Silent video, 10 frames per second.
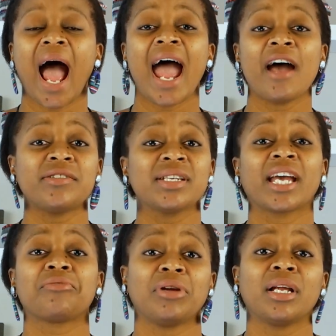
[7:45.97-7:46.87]
I have to
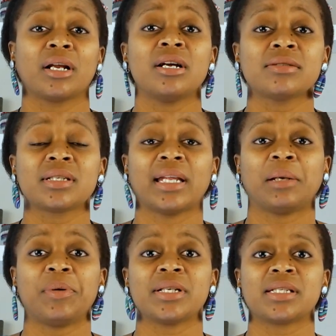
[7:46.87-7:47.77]
get really close to
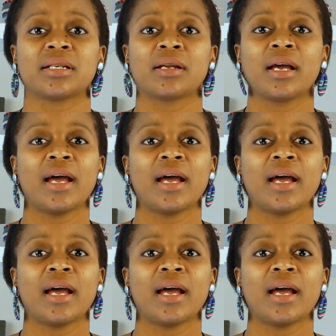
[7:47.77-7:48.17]
that person.